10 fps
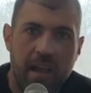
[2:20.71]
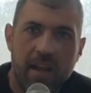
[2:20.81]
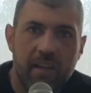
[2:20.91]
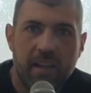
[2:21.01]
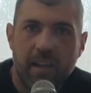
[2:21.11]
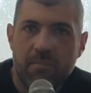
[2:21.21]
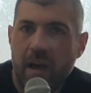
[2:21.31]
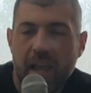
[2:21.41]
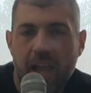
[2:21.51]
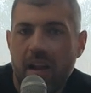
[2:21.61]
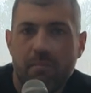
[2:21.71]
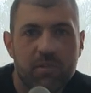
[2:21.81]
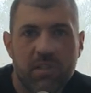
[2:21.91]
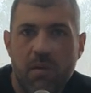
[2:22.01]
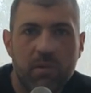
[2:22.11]
and in my head, I'm
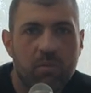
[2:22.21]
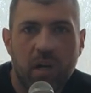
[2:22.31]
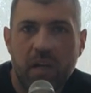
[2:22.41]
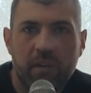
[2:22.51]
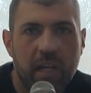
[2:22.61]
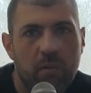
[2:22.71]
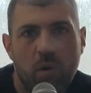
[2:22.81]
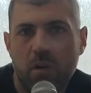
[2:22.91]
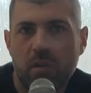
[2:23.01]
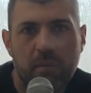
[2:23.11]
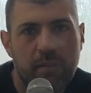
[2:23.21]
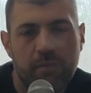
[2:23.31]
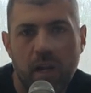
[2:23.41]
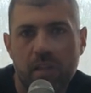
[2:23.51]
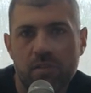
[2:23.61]
just coming to work every day, working with my
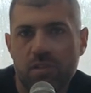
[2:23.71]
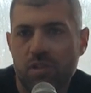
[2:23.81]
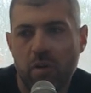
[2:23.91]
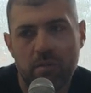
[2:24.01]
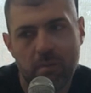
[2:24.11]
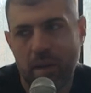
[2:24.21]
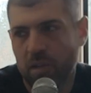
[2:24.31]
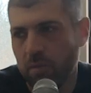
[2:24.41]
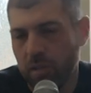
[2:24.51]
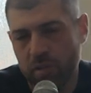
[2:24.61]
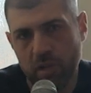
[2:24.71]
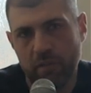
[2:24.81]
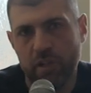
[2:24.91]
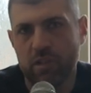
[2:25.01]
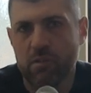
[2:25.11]
friends, showing them about community
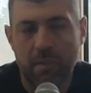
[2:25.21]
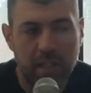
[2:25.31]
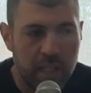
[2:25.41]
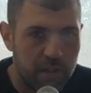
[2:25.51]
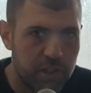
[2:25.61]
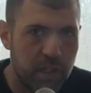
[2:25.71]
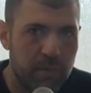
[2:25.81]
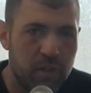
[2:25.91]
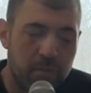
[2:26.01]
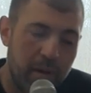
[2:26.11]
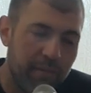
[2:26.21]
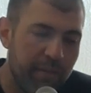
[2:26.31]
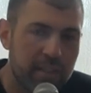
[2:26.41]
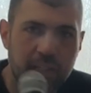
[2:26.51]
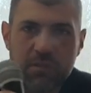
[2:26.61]
service, showing them about leadership, showing them about
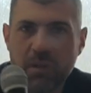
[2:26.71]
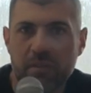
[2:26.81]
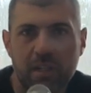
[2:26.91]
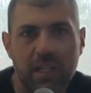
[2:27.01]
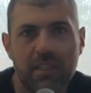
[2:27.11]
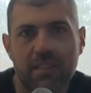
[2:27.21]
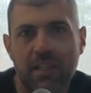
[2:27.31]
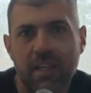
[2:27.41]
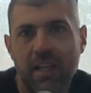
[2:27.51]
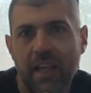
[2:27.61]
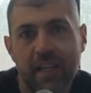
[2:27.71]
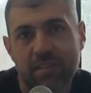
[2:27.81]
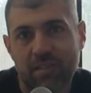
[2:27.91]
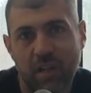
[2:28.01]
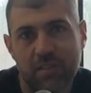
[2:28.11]
physics, whatever it is.
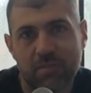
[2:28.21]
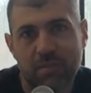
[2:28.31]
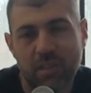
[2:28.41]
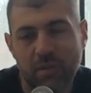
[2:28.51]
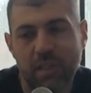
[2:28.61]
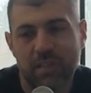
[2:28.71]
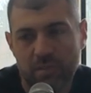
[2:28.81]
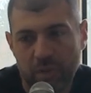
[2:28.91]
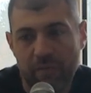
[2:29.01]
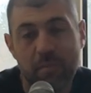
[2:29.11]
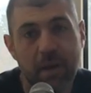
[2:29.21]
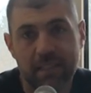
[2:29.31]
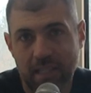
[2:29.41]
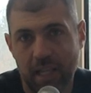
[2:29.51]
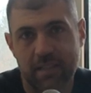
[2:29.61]
It's just awesome. So it's we have the
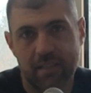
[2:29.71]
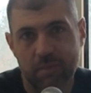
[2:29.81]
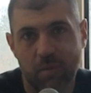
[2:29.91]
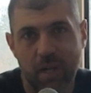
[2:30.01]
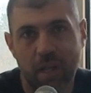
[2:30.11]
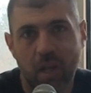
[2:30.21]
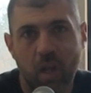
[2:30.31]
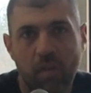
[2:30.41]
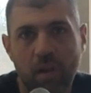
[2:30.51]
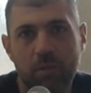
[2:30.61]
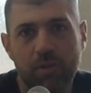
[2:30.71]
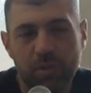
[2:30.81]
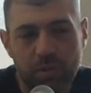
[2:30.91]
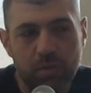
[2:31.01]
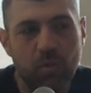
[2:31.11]
best kids. That's number one. Number
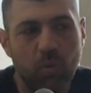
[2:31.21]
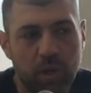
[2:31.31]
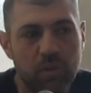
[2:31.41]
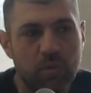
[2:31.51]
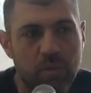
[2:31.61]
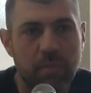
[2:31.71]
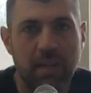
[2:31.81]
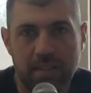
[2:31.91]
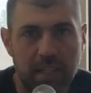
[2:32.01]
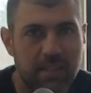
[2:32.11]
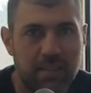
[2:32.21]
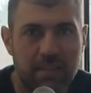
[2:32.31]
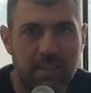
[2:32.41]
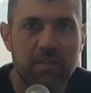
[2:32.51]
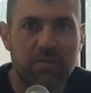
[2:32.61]
two, we do the best
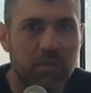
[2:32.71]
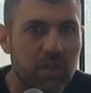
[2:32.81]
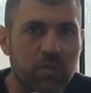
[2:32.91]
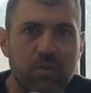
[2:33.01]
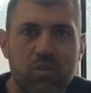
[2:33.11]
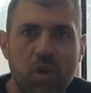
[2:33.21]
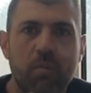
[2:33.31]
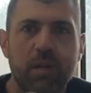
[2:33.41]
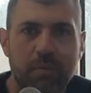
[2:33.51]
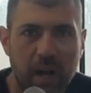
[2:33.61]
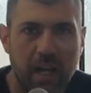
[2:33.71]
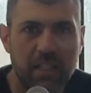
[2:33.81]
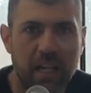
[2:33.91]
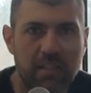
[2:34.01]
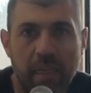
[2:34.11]
things. We do so many
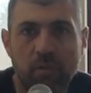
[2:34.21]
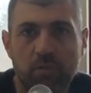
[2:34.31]
projects that